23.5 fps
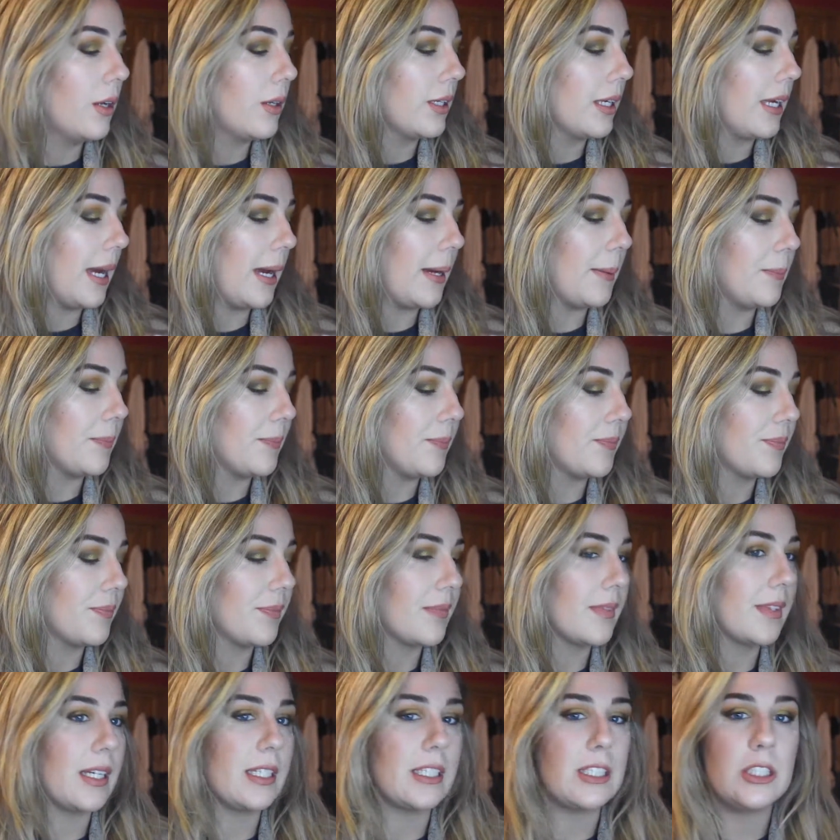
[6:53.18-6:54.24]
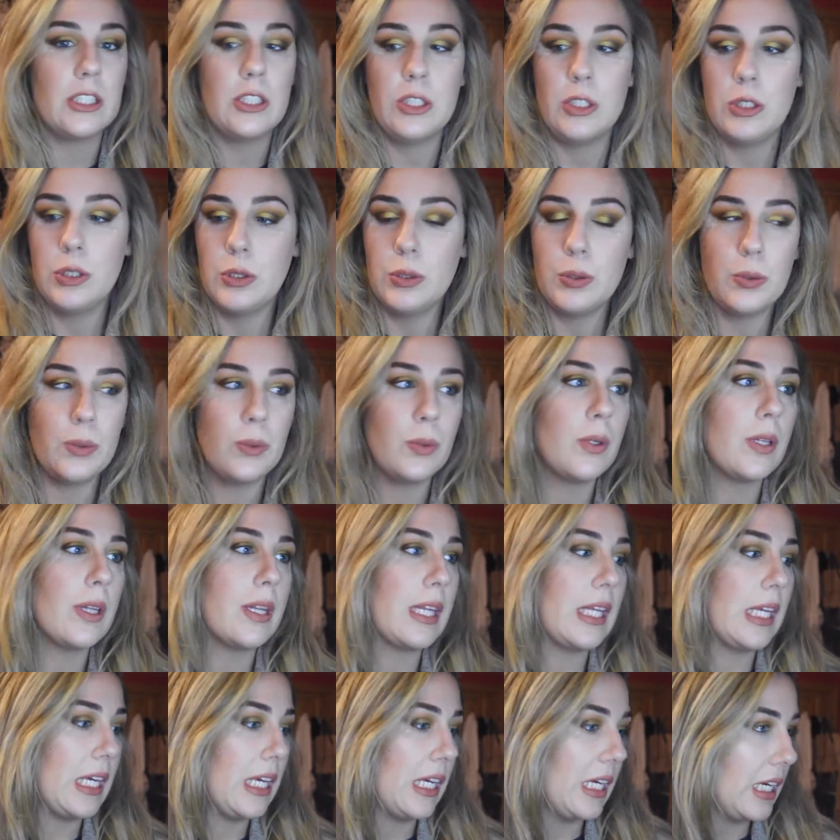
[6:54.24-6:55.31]
Okay, let's do
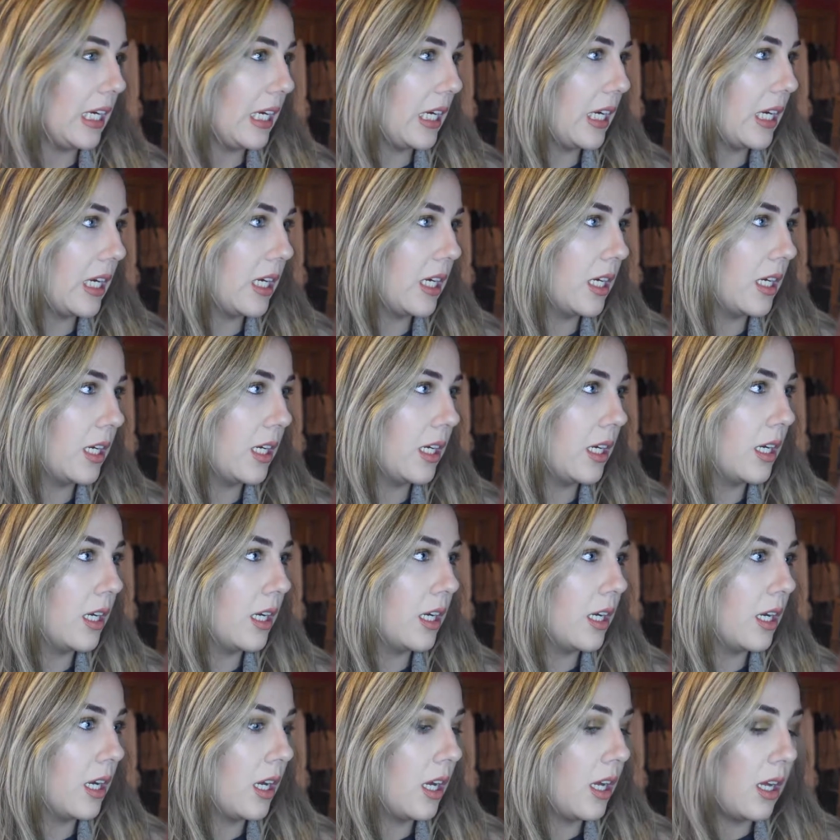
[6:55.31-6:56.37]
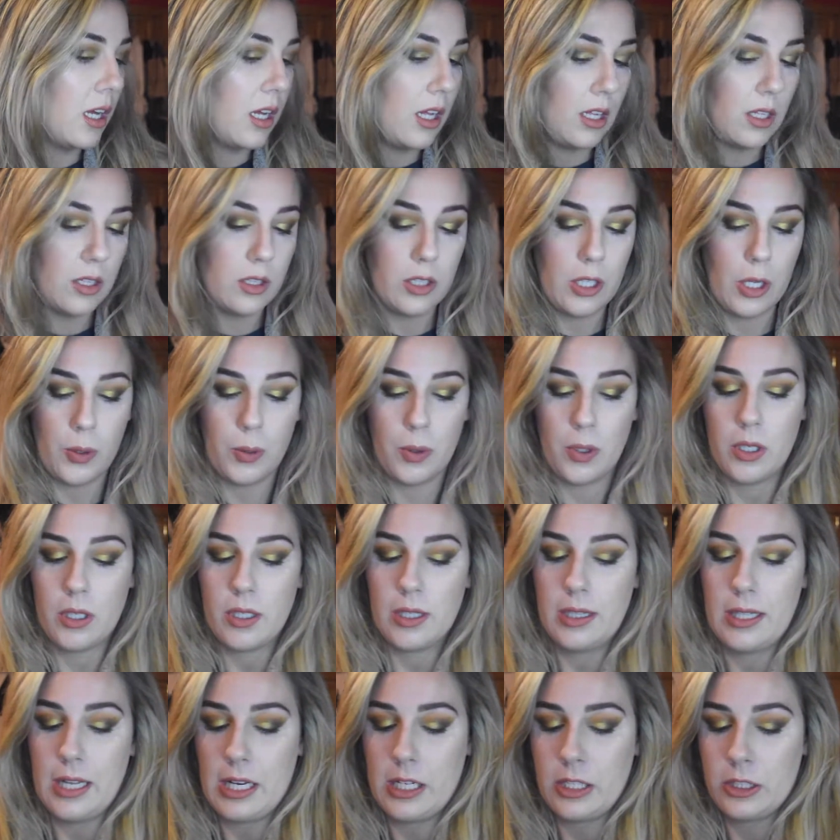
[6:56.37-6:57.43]
the lower
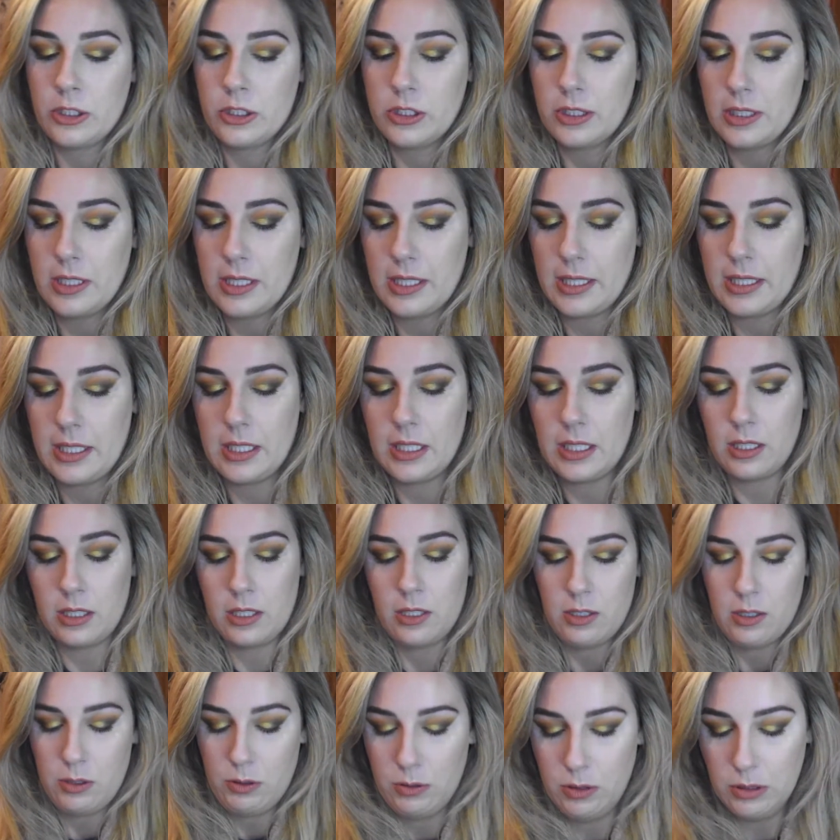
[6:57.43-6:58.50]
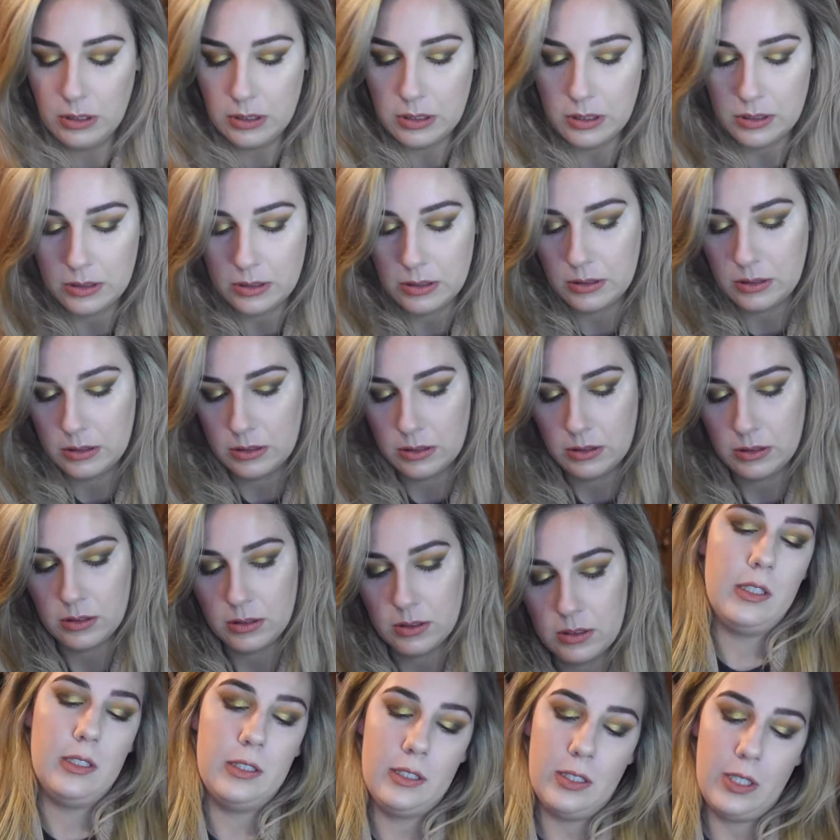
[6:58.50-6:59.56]
lash line.
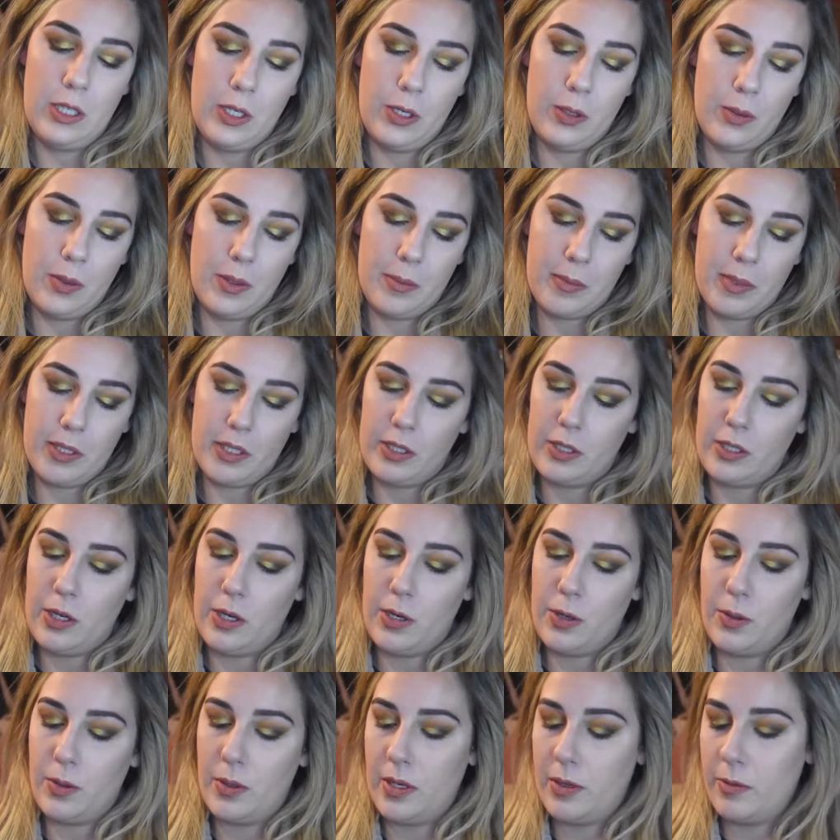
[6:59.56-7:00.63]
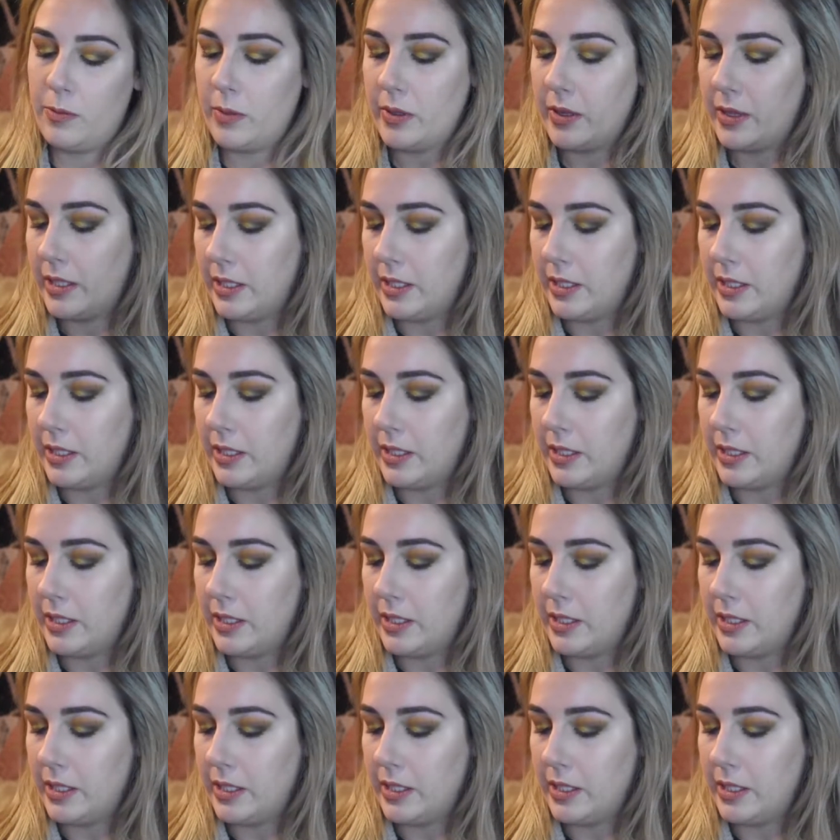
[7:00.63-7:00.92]
So I'm going to go in with